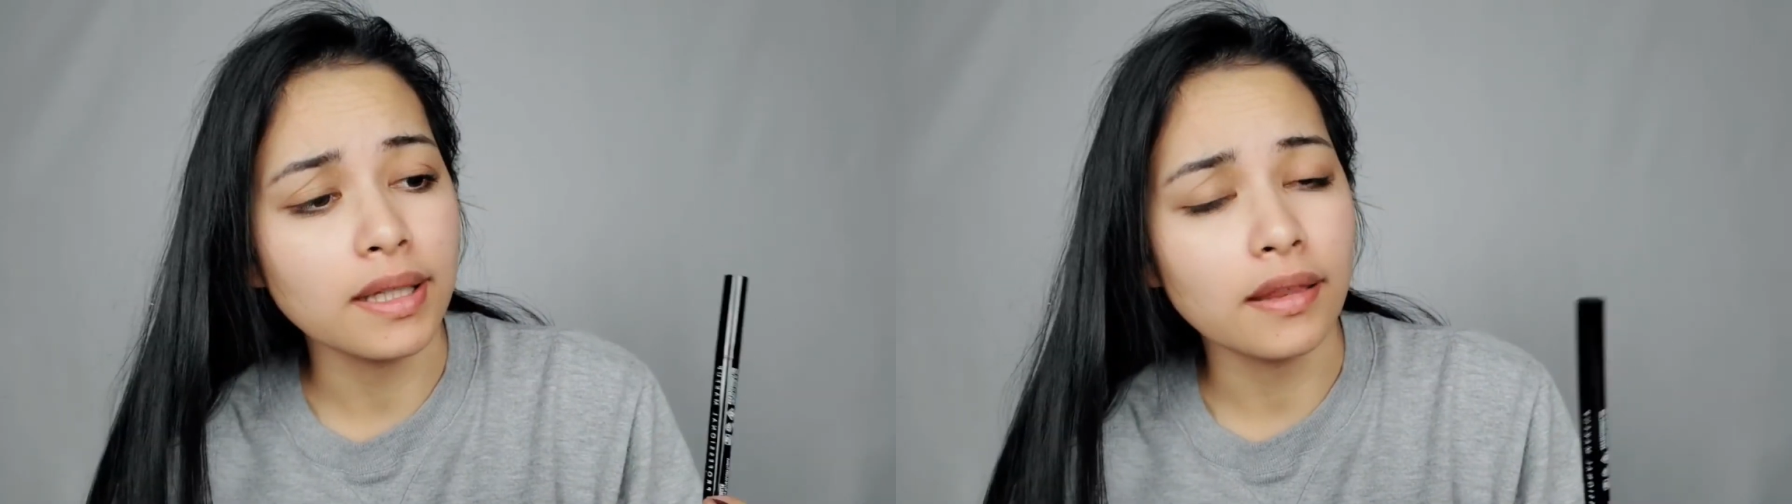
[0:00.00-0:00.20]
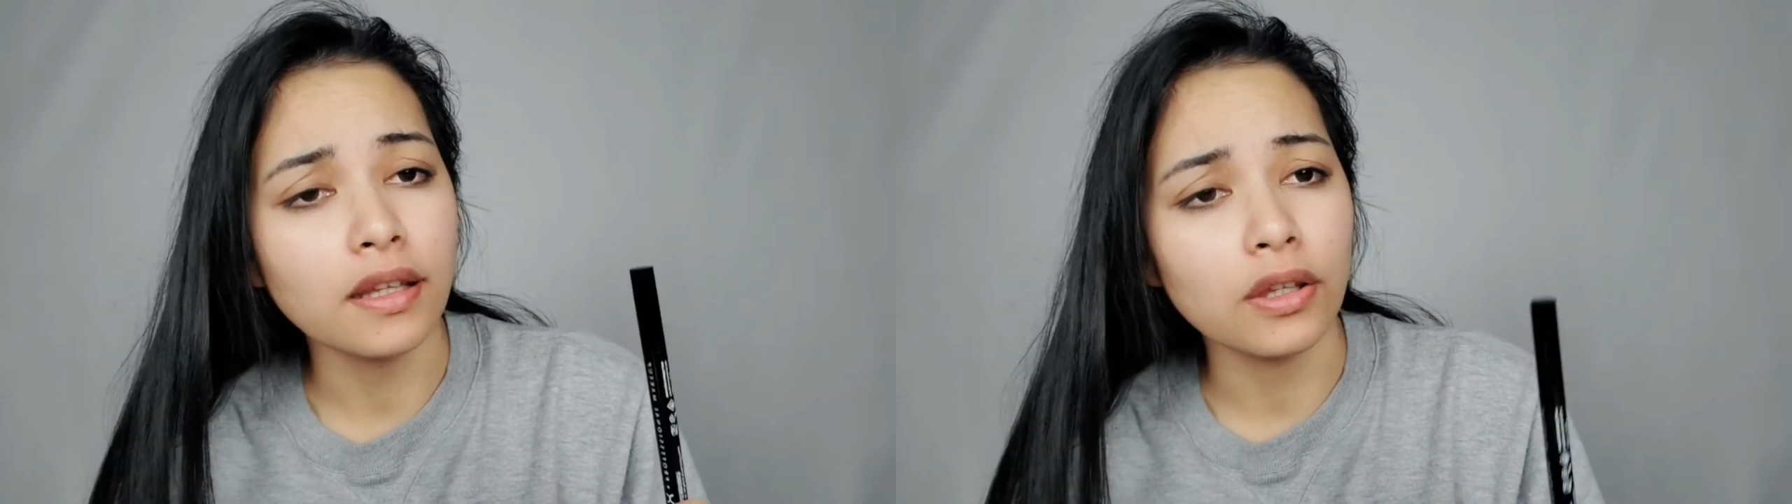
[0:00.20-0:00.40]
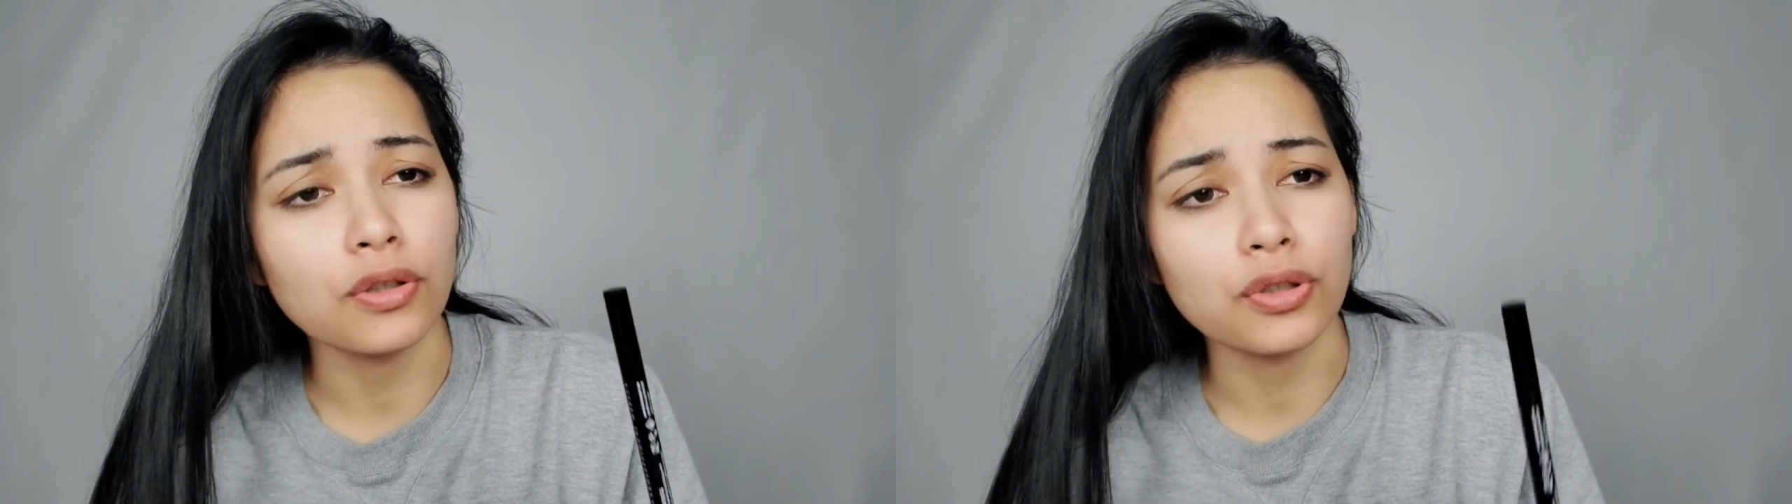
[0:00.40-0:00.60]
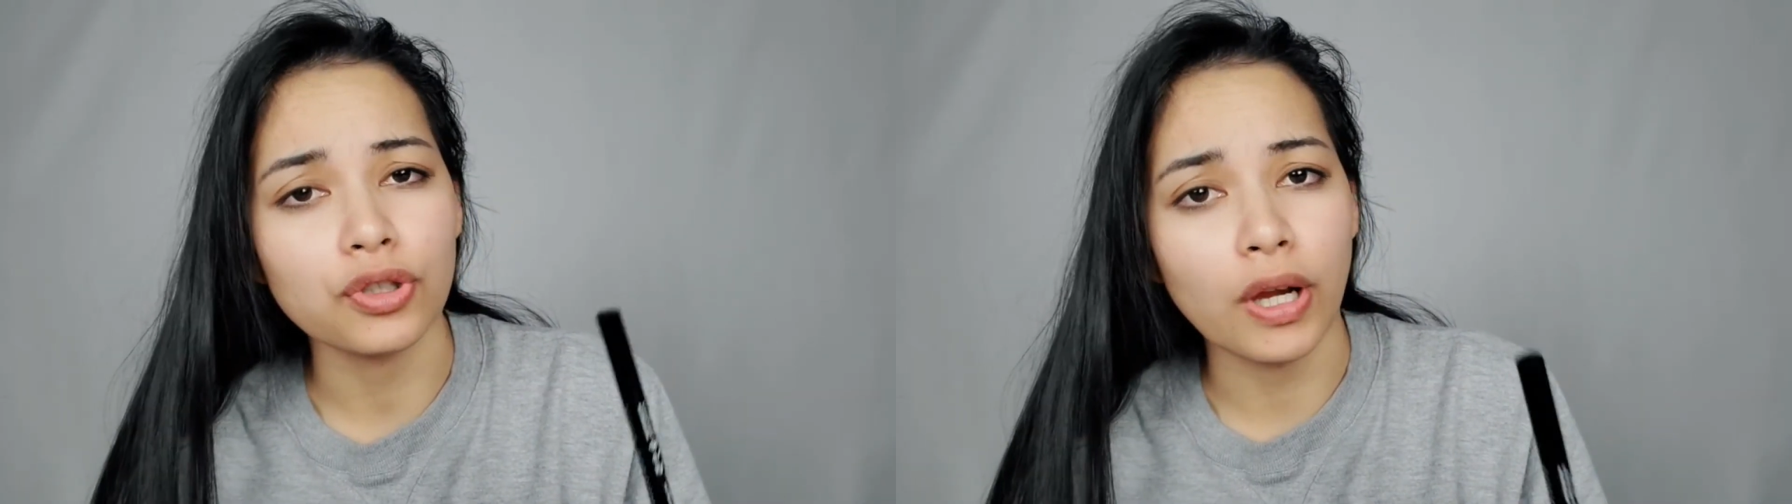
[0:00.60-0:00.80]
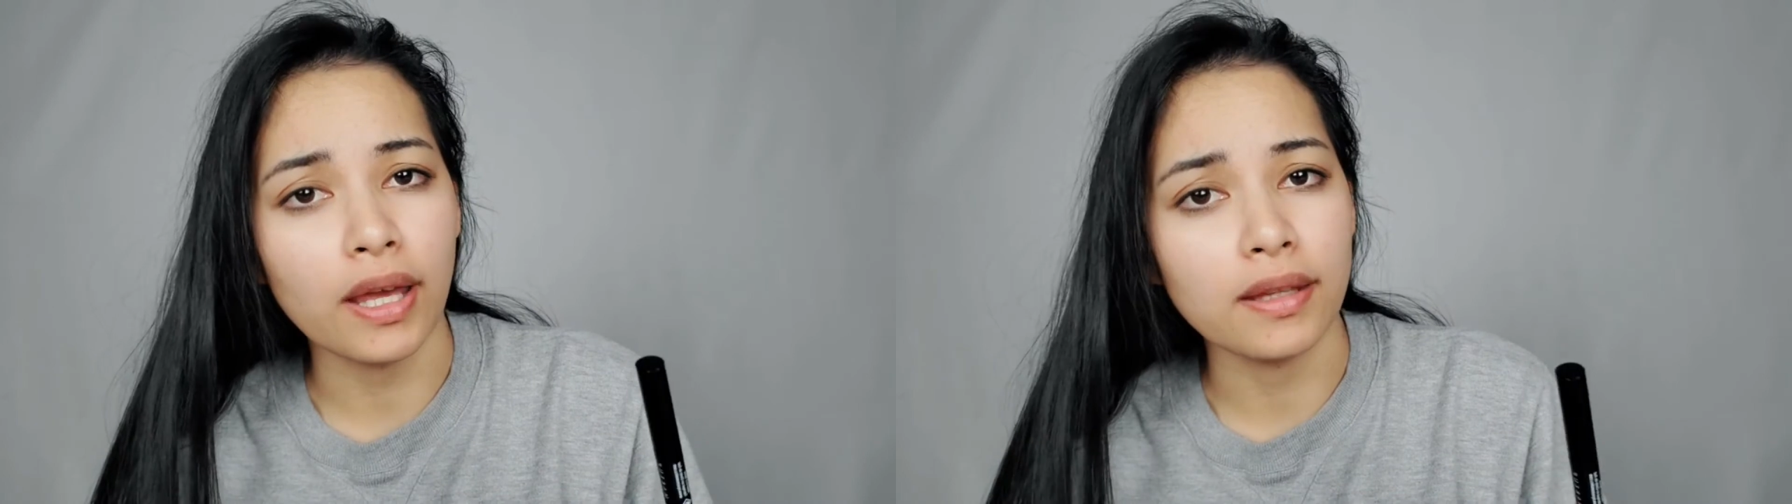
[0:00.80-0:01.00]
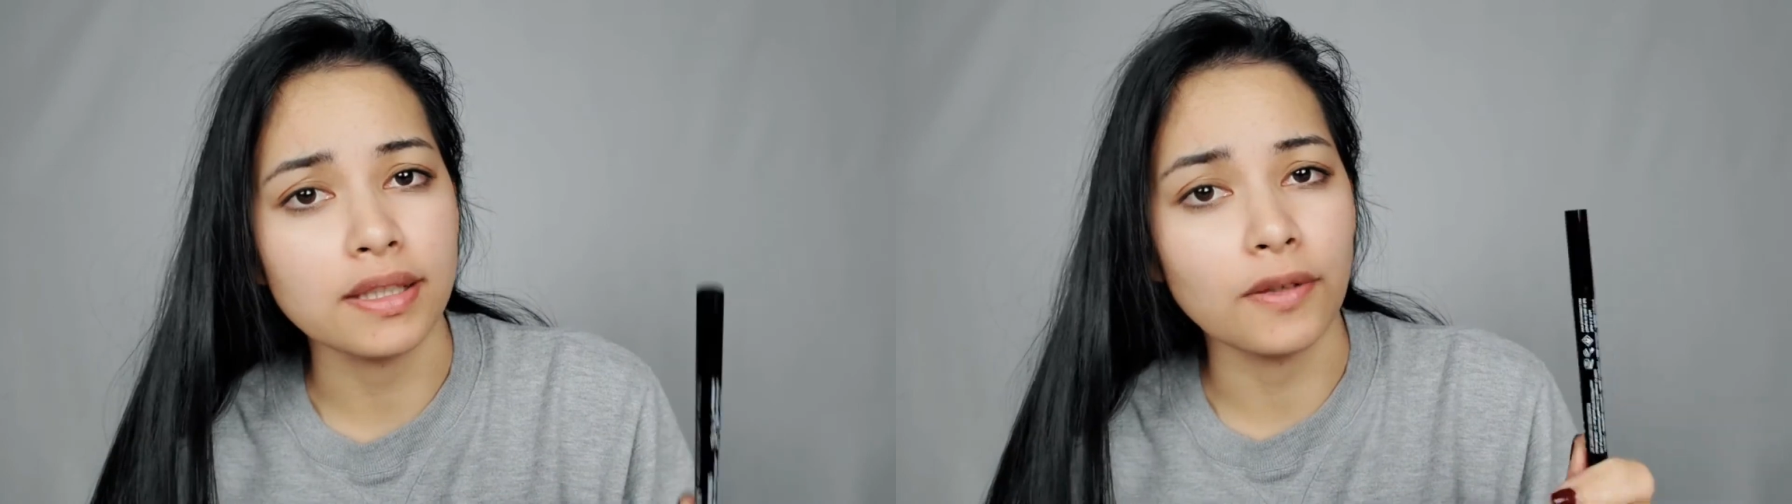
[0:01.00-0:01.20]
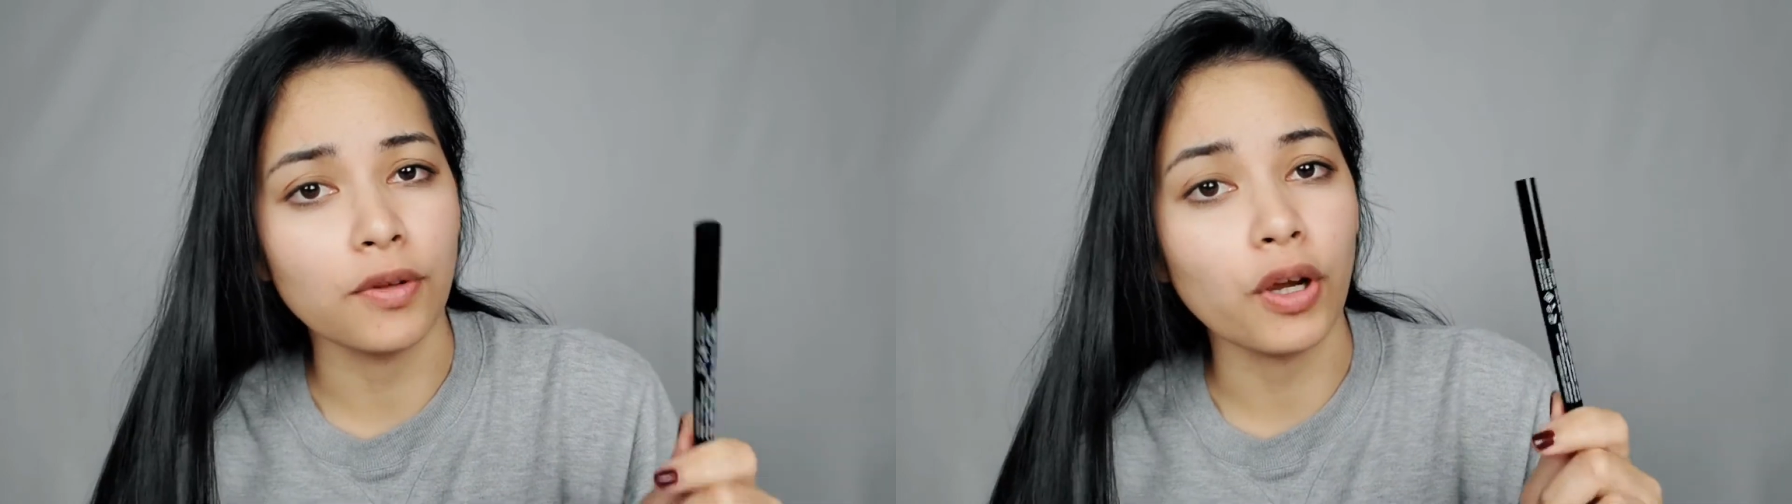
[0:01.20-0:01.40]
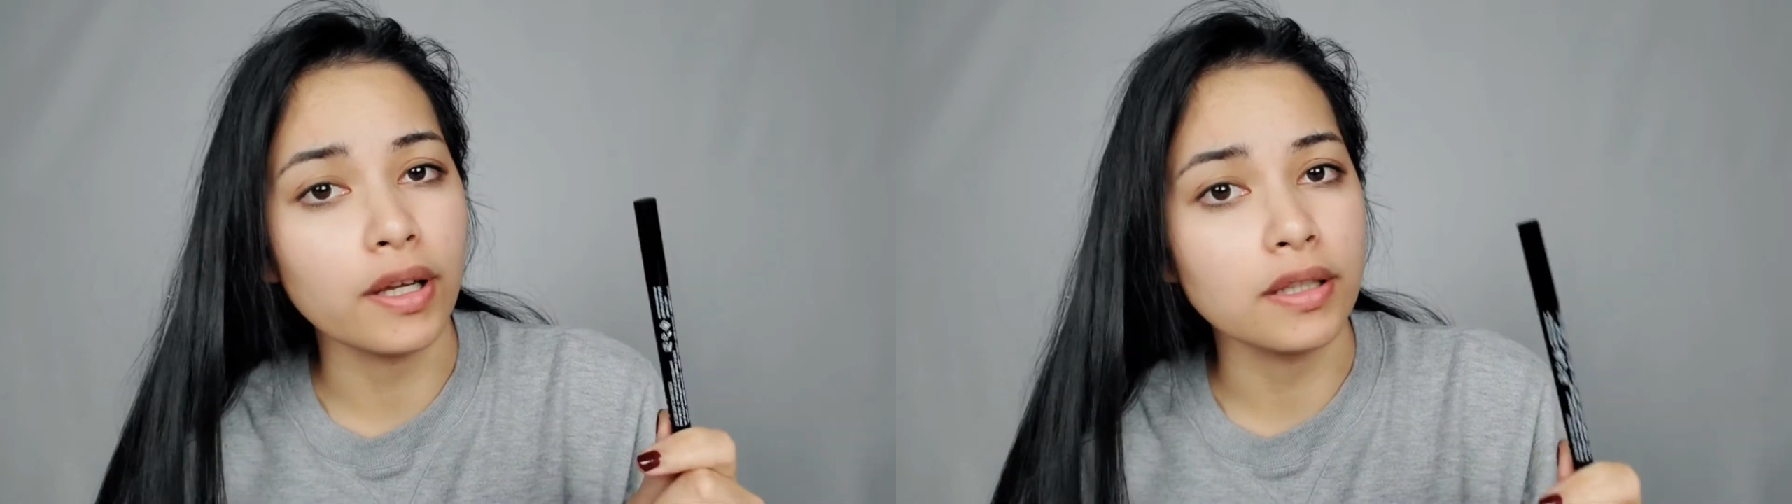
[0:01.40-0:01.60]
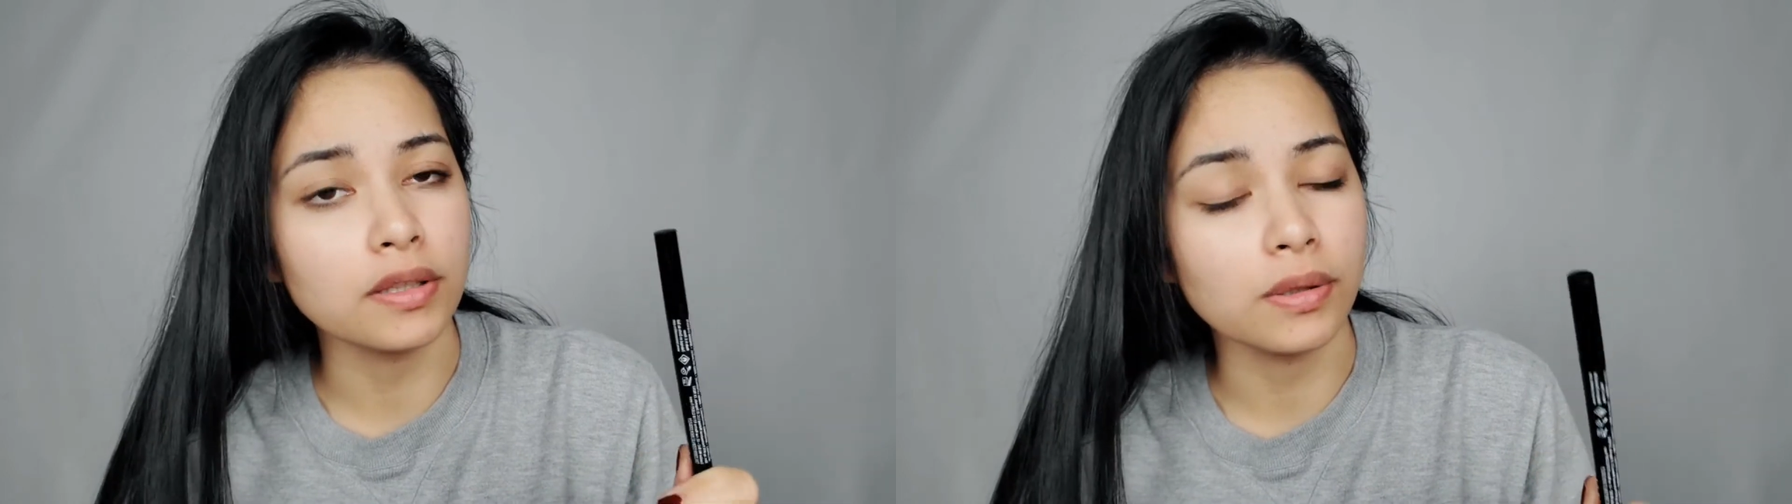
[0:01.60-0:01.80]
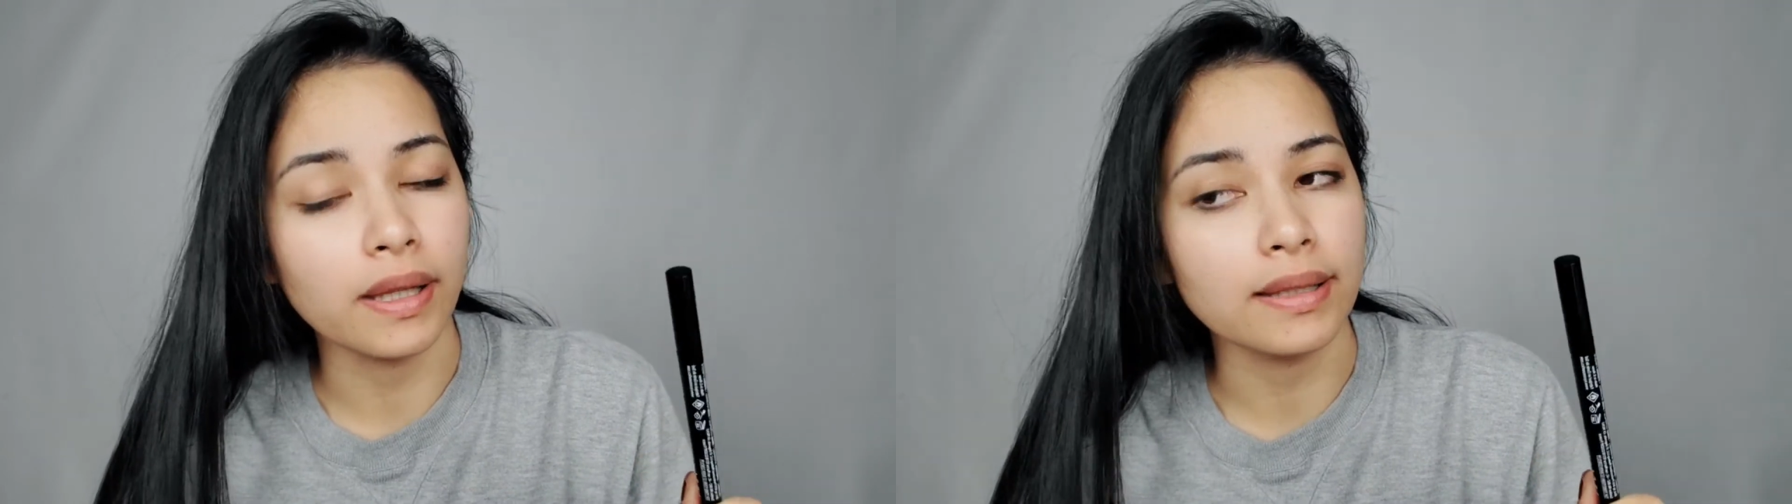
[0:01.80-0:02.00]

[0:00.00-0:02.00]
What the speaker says: I think you should try this if you're into like